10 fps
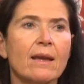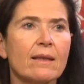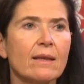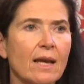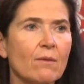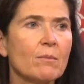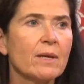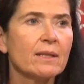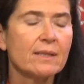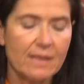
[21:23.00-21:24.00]
The
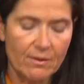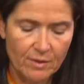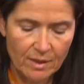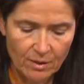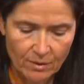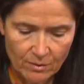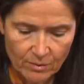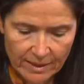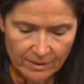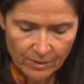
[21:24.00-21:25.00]
government is definitely on the
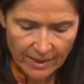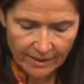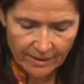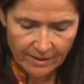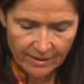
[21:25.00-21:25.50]
right track,